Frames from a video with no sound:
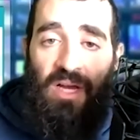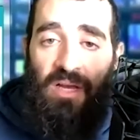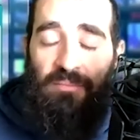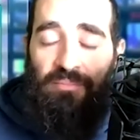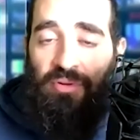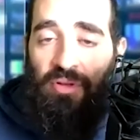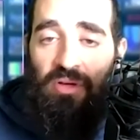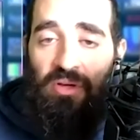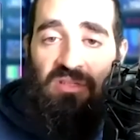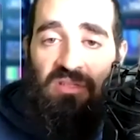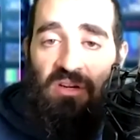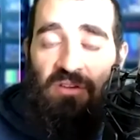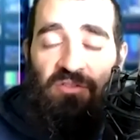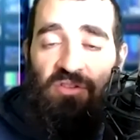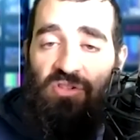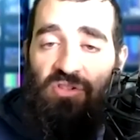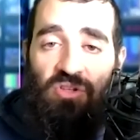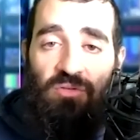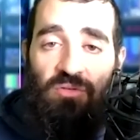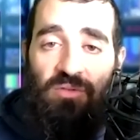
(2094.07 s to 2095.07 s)
employees are
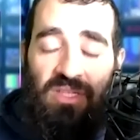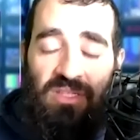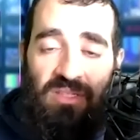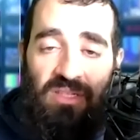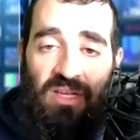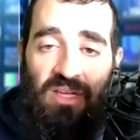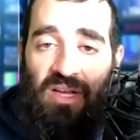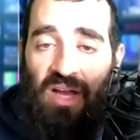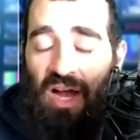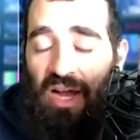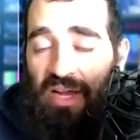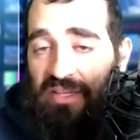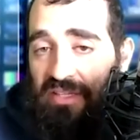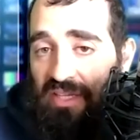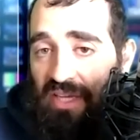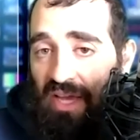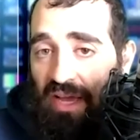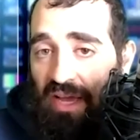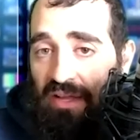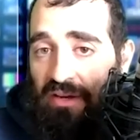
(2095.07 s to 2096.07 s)
futuristic
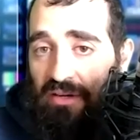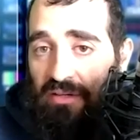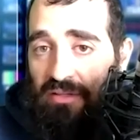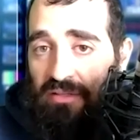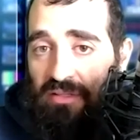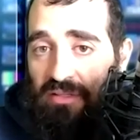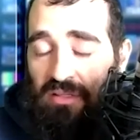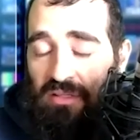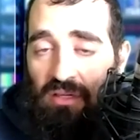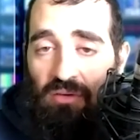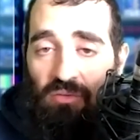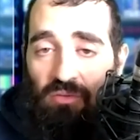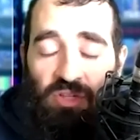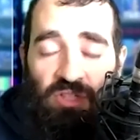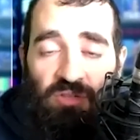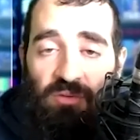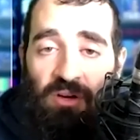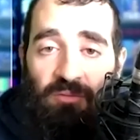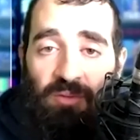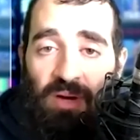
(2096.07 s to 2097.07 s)
ideators, which
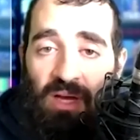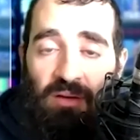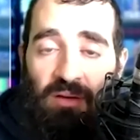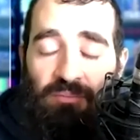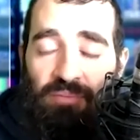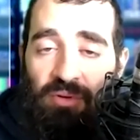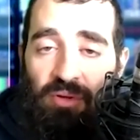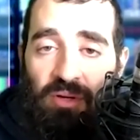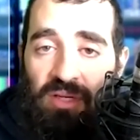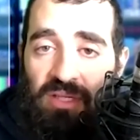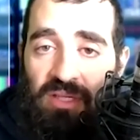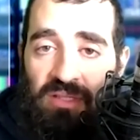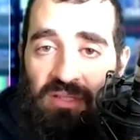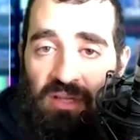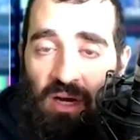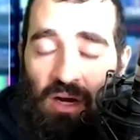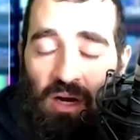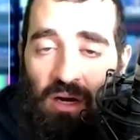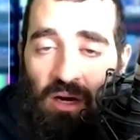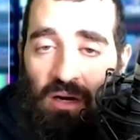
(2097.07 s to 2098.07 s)
one of my employees
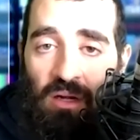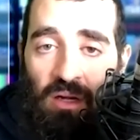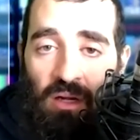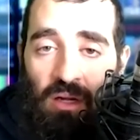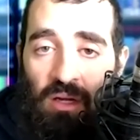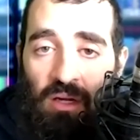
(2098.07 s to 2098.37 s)
are